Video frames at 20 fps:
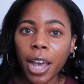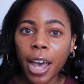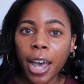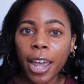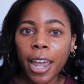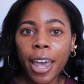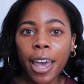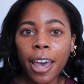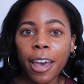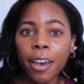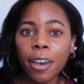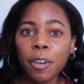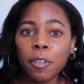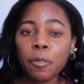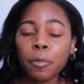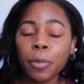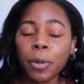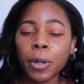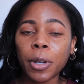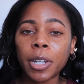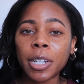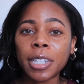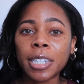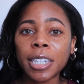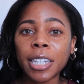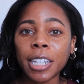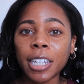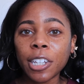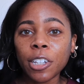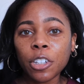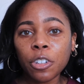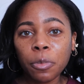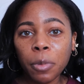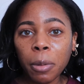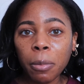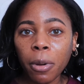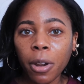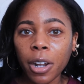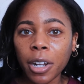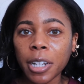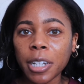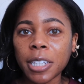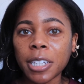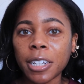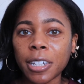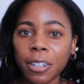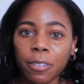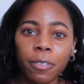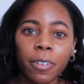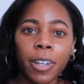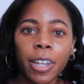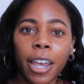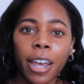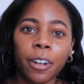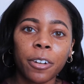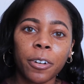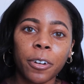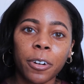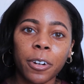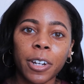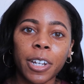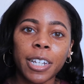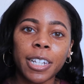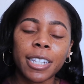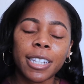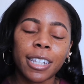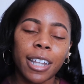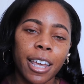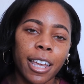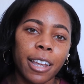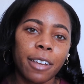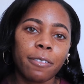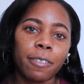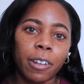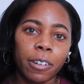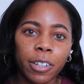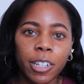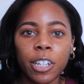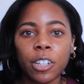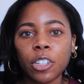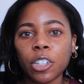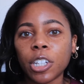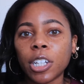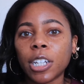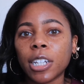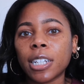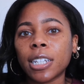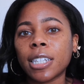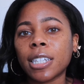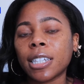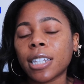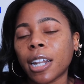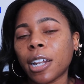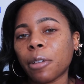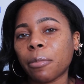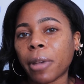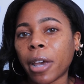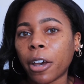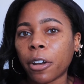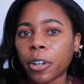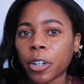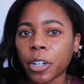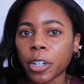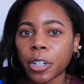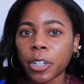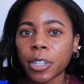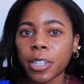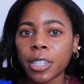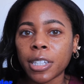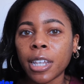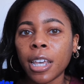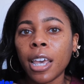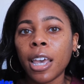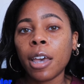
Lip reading: I have put each of my products in different categories like foundation, setting powders,